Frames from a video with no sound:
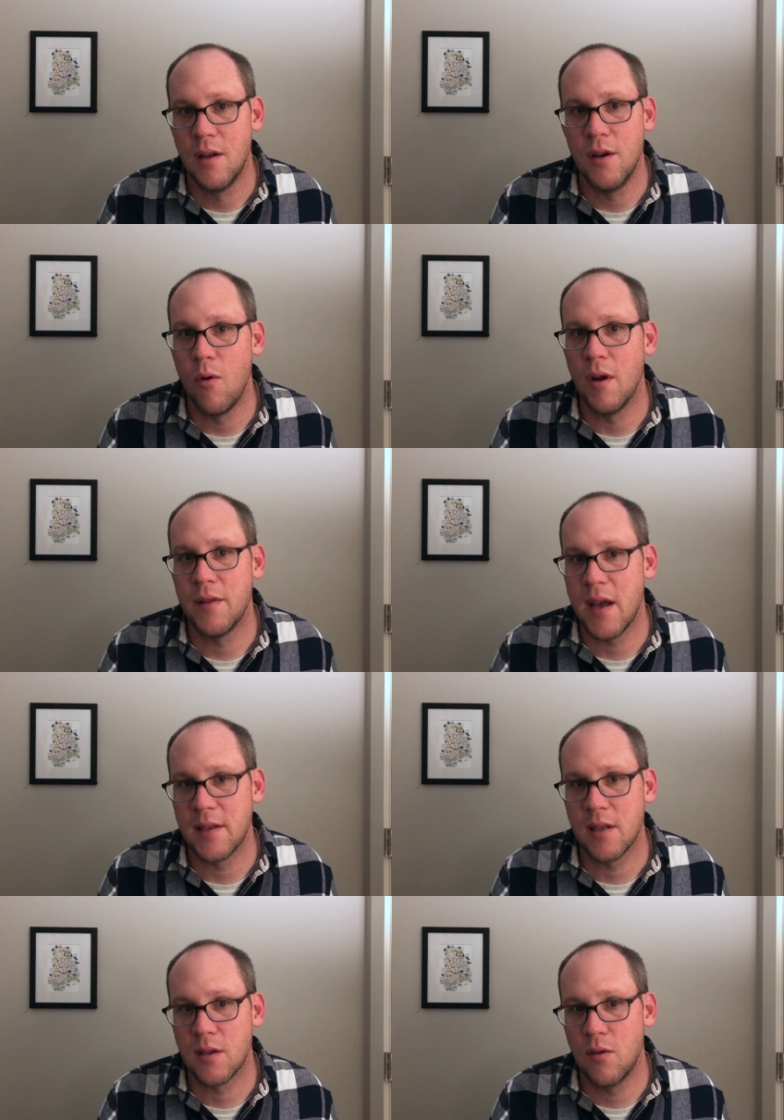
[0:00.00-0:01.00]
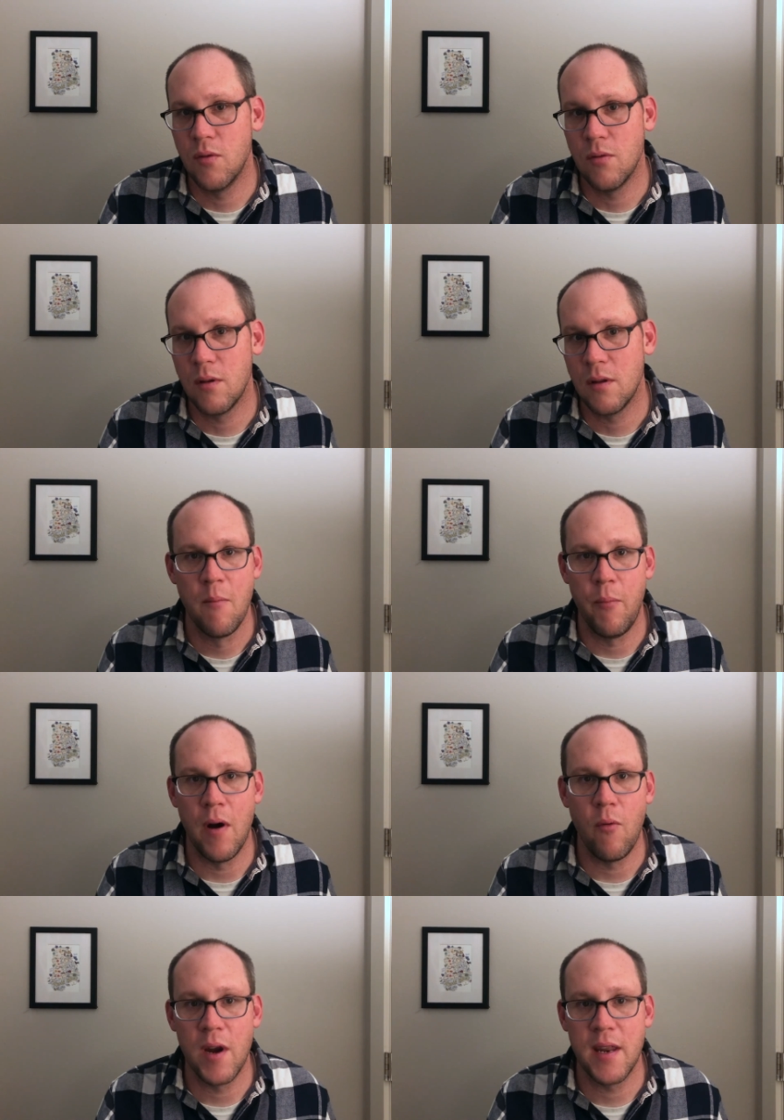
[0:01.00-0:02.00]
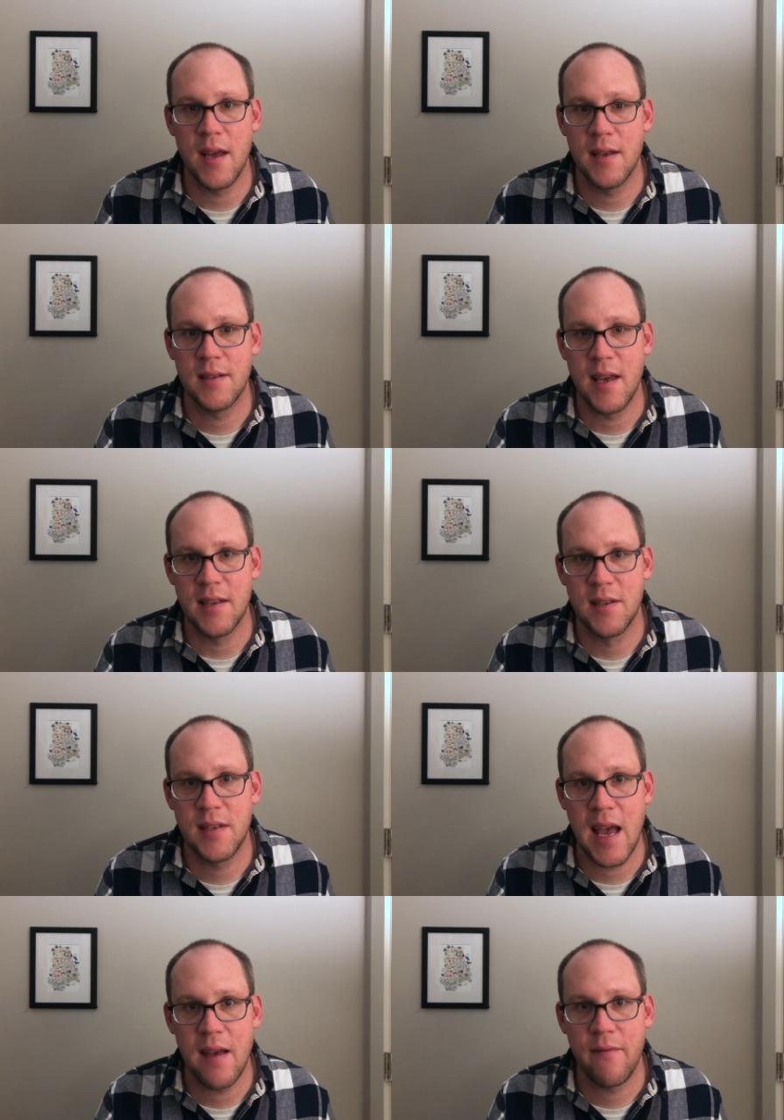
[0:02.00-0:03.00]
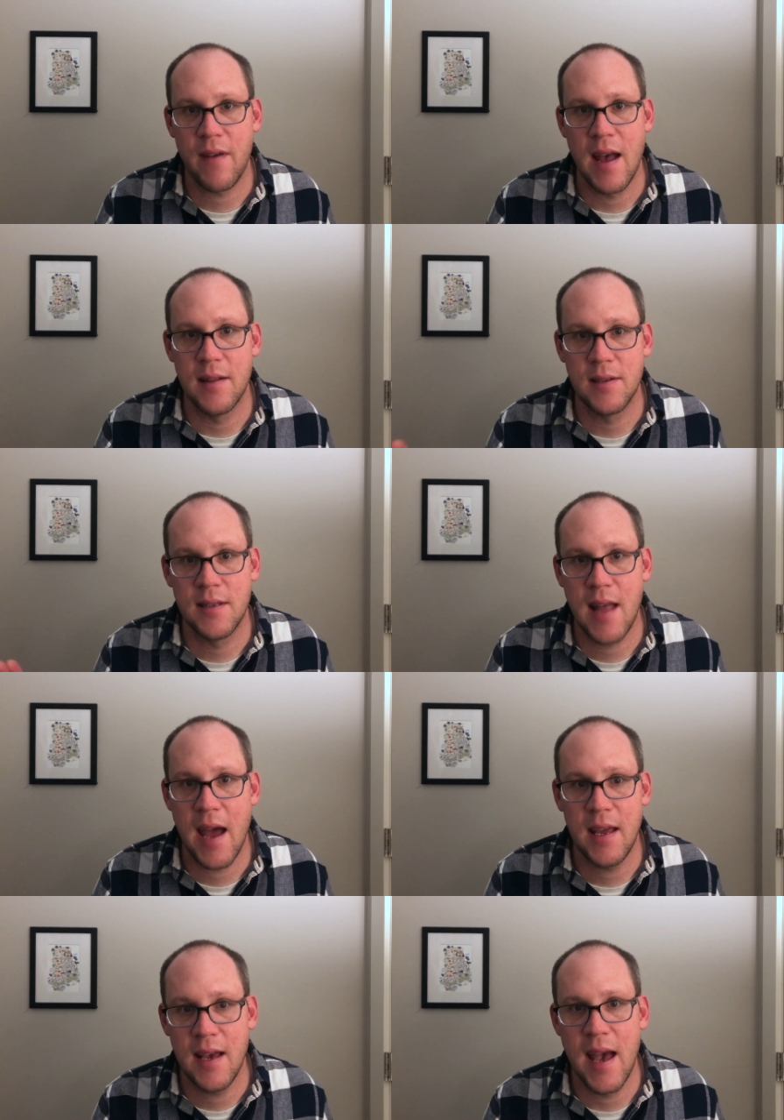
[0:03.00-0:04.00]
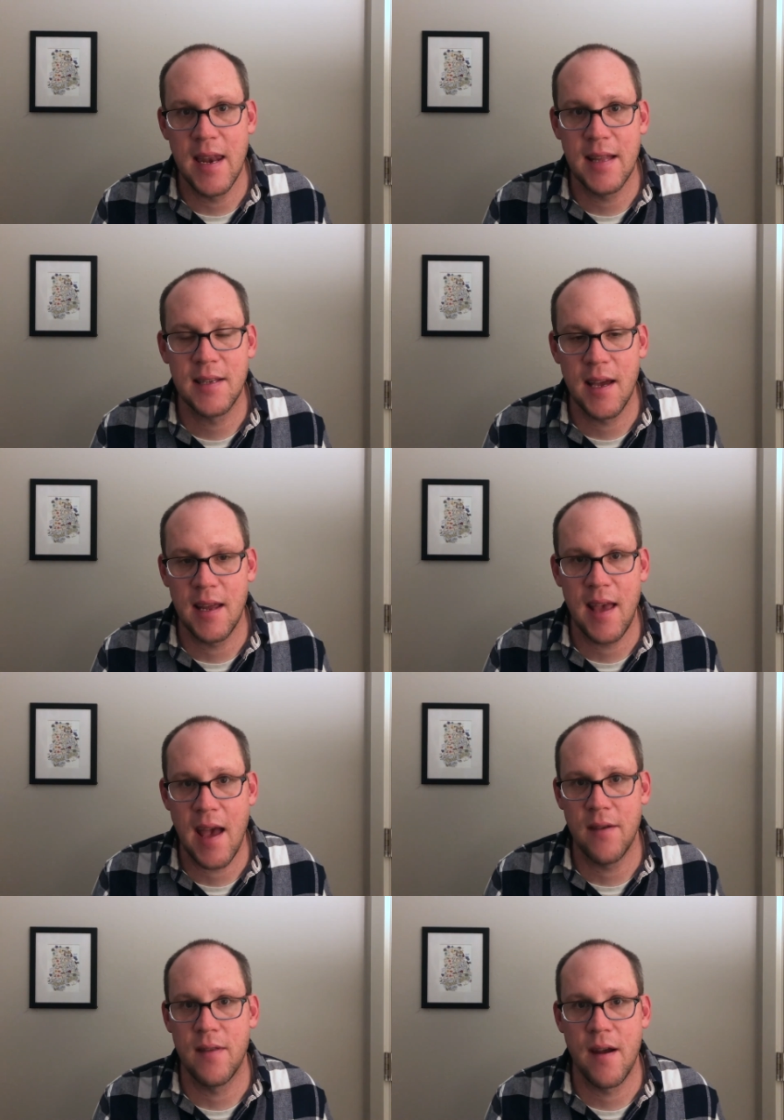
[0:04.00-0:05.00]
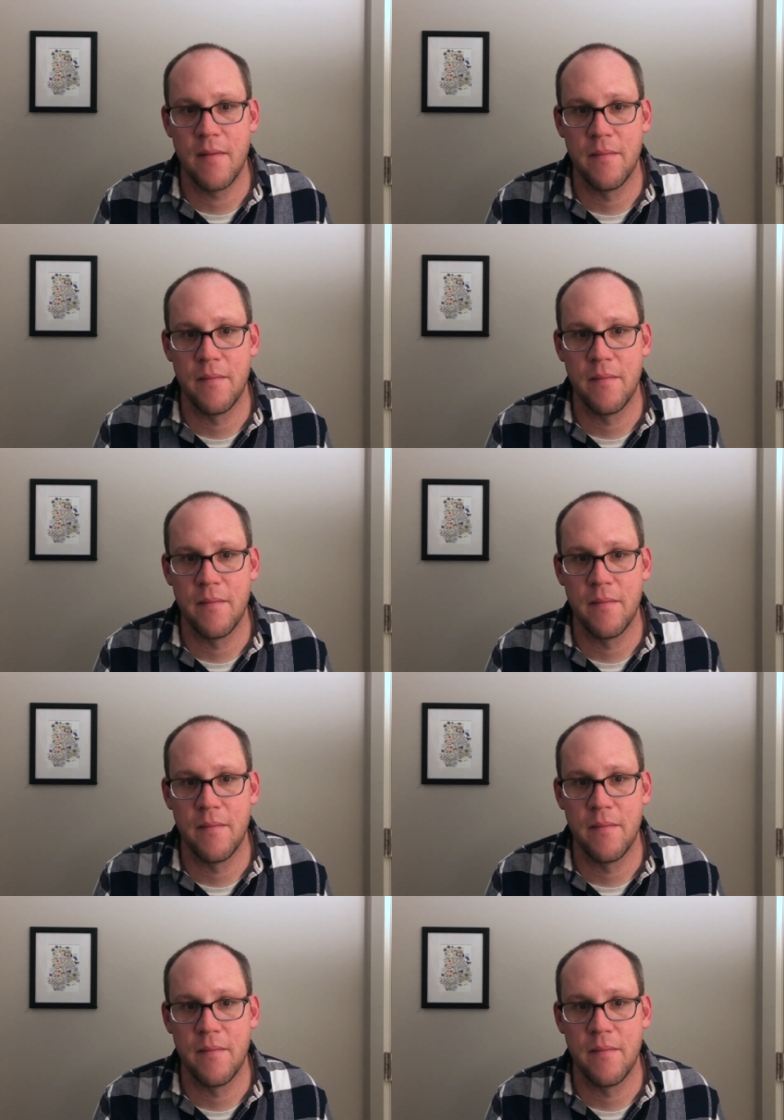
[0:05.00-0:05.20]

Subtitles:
No one thinks it's cool, but what it is safe and steady, and it's going to get you there.